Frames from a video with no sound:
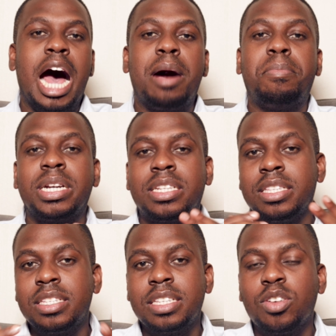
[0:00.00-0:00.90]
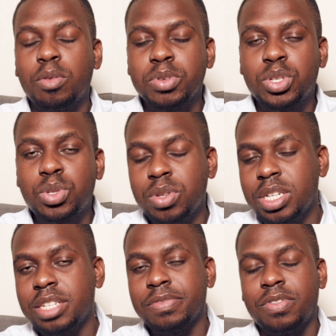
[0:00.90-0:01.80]
uh, but this is an
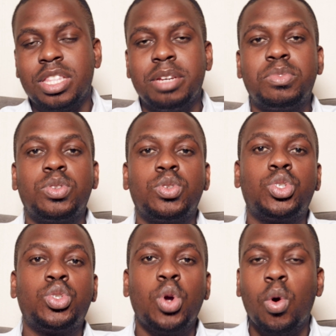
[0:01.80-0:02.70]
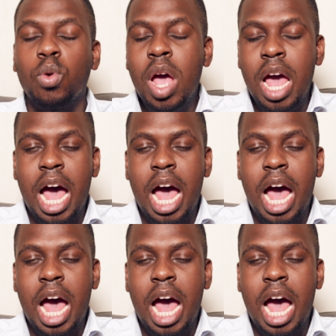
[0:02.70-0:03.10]
opportunity for them to show